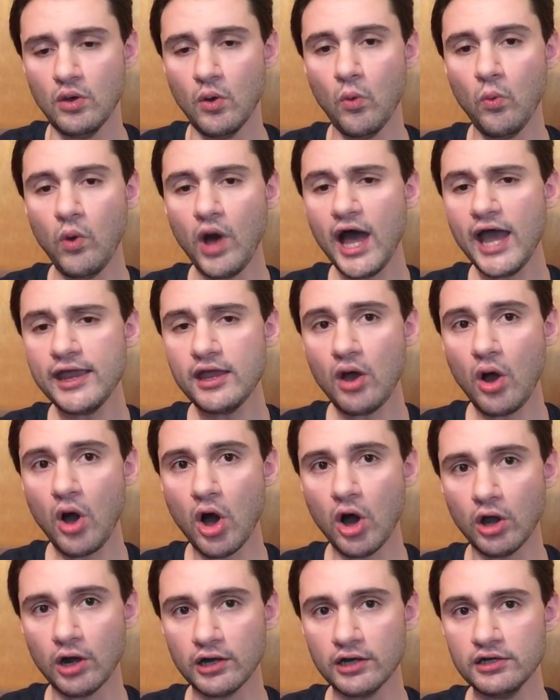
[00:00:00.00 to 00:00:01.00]
Why
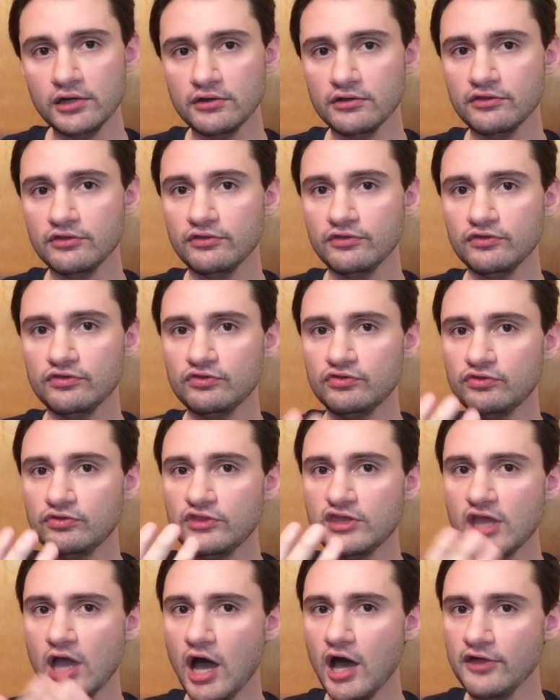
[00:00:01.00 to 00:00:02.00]
are
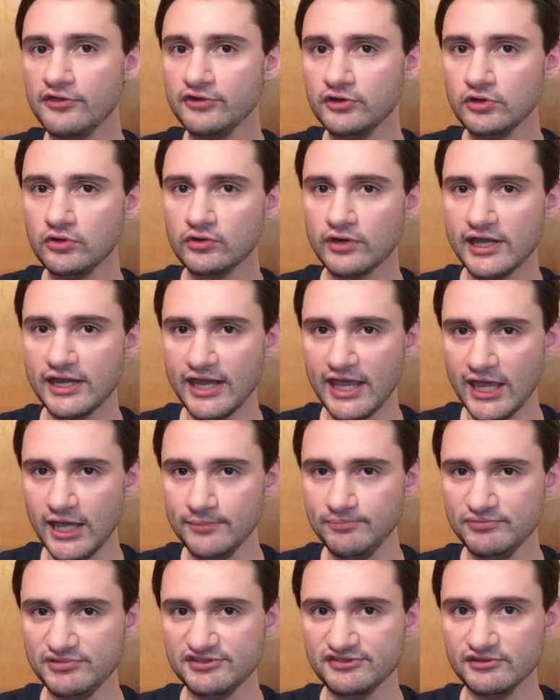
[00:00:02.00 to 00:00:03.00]
the other great
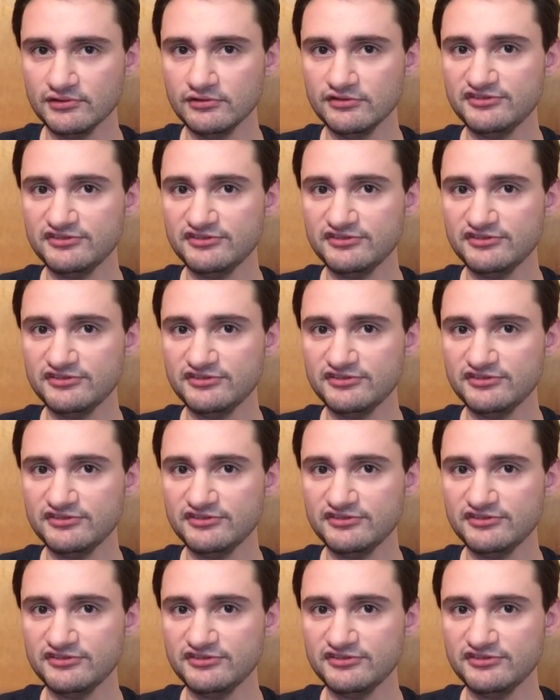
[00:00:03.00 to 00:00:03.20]
apes